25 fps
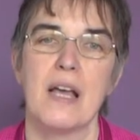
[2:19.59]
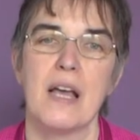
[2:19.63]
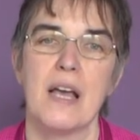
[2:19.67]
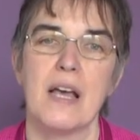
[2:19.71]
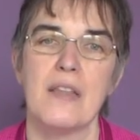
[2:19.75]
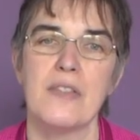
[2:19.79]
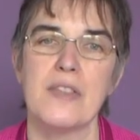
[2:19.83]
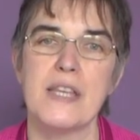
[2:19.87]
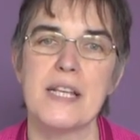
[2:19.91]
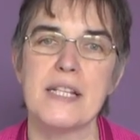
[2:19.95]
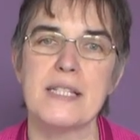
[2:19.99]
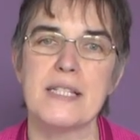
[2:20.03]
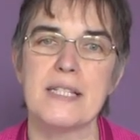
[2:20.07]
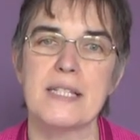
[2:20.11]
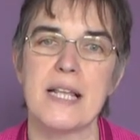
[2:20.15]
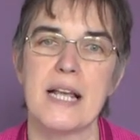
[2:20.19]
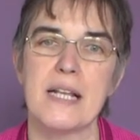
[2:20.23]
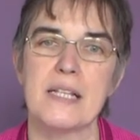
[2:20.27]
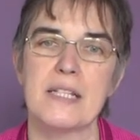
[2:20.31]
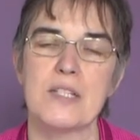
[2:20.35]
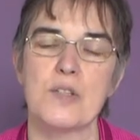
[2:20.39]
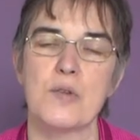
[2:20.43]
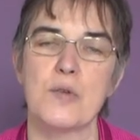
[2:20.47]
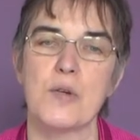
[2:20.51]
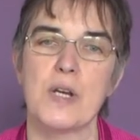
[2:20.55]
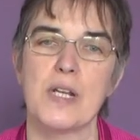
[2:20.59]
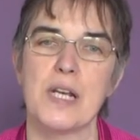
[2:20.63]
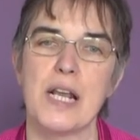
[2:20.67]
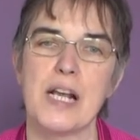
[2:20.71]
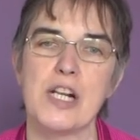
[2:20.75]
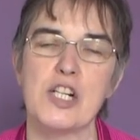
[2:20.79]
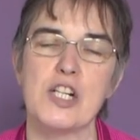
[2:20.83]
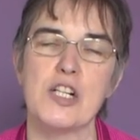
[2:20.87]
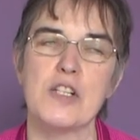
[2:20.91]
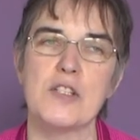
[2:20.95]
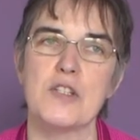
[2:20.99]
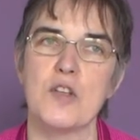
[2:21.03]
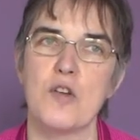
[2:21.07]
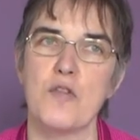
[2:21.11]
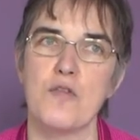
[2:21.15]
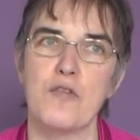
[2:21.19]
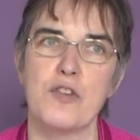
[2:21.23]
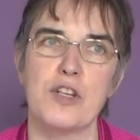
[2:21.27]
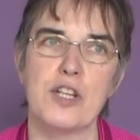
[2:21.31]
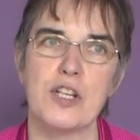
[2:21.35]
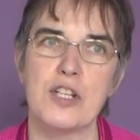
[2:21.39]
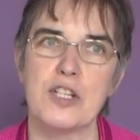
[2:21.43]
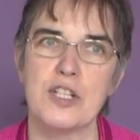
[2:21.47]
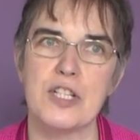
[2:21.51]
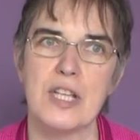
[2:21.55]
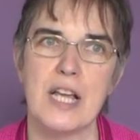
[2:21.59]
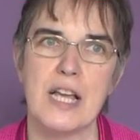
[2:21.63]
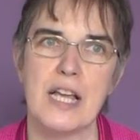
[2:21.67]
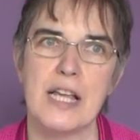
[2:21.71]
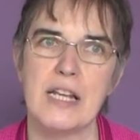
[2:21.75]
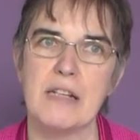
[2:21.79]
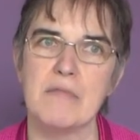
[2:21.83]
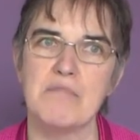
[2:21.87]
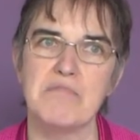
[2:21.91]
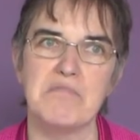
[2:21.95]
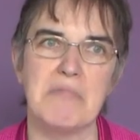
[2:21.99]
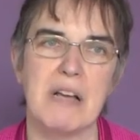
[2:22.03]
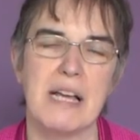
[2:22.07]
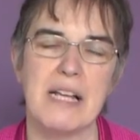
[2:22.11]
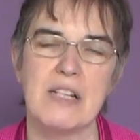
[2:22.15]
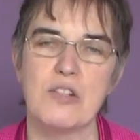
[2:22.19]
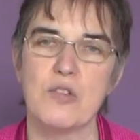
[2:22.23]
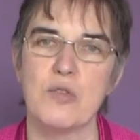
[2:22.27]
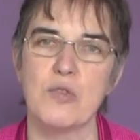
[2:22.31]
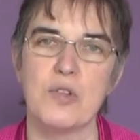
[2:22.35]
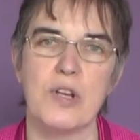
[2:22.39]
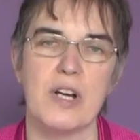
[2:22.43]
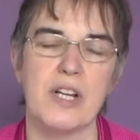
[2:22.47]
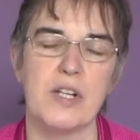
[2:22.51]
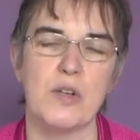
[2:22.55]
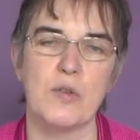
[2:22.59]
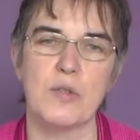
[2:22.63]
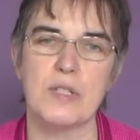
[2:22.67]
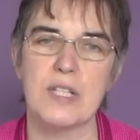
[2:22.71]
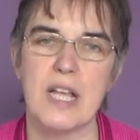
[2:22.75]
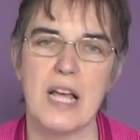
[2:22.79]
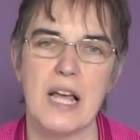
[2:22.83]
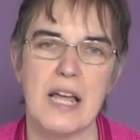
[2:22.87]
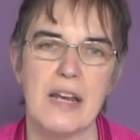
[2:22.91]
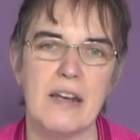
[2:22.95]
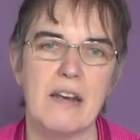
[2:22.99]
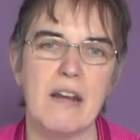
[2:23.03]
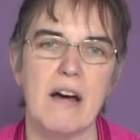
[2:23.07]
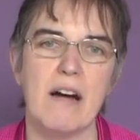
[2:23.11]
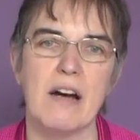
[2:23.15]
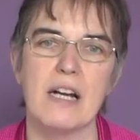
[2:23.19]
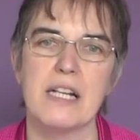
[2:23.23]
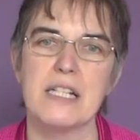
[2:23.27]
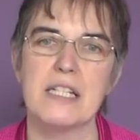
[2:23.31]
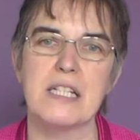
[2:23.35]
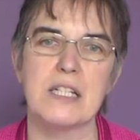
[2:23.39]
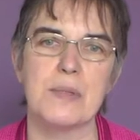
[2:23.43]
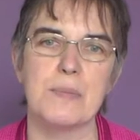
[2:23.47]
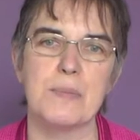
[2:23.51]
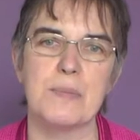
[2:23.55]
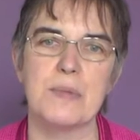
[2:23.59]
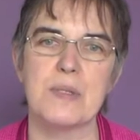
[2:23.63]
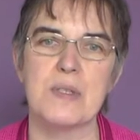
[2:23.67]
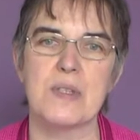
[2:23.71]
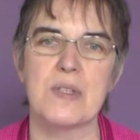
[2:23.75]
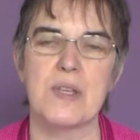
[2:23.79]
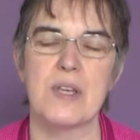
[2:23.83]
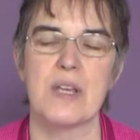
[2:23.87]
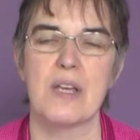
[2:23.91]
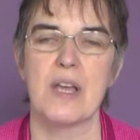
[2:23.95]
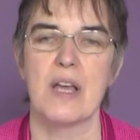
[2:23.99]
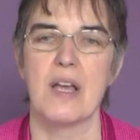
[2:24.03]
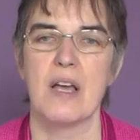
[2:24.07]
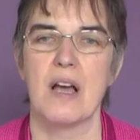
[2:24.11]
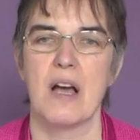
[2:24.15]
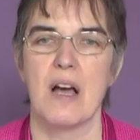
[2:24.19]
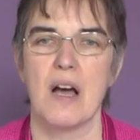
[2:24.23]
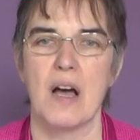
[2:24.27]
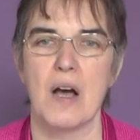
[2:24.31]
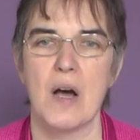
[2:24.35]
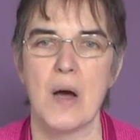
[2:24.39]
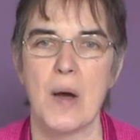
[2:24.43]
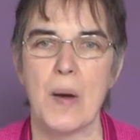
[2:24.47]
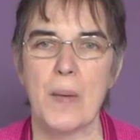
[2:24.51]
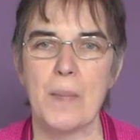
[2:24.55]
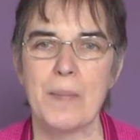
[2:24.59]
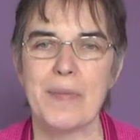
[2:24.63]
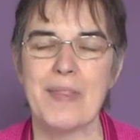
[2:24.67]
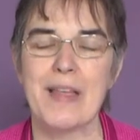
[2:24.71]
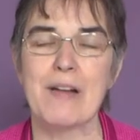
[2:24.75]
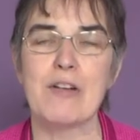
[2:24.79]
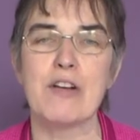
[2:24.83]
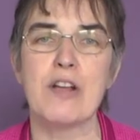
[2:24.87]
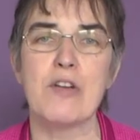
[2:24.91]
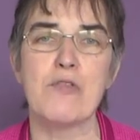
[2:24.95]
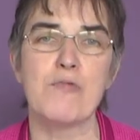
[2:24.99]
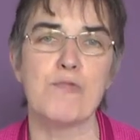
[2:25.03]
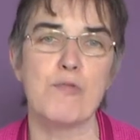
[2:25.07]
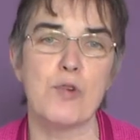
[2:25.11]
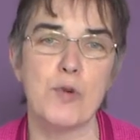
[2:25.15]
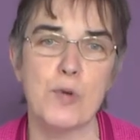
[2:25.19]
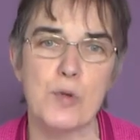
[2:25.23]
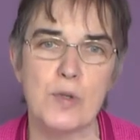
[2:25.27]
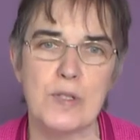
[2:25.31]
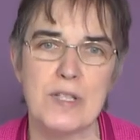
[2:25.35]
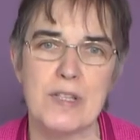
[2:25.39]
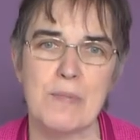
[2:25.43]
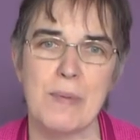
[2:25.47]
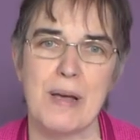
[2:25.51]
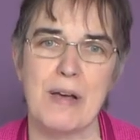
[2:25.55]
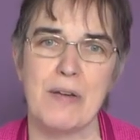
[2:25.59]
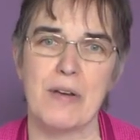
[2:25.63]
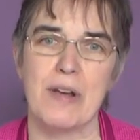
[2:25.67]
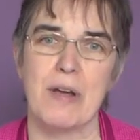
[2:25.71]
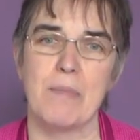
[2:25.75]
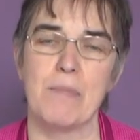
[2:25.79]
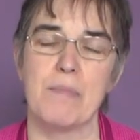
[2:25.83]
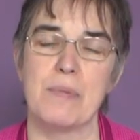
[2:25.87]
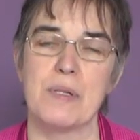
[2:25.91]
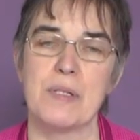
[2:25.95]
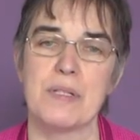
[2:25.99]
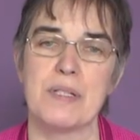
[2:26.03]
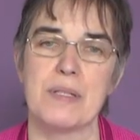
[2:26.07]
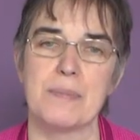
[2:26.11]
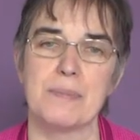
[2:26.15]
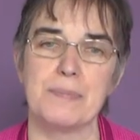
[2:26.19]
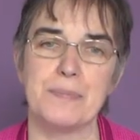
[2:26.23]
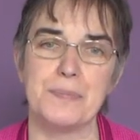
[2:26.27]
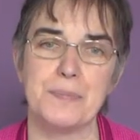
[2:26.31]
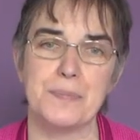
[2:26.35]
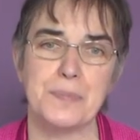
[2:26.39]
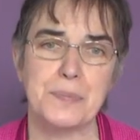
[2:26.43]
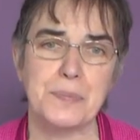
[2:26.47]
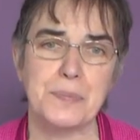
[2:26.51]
And these sets or collections often contain eight or nine or ten items. Um, there are no rules about numbers,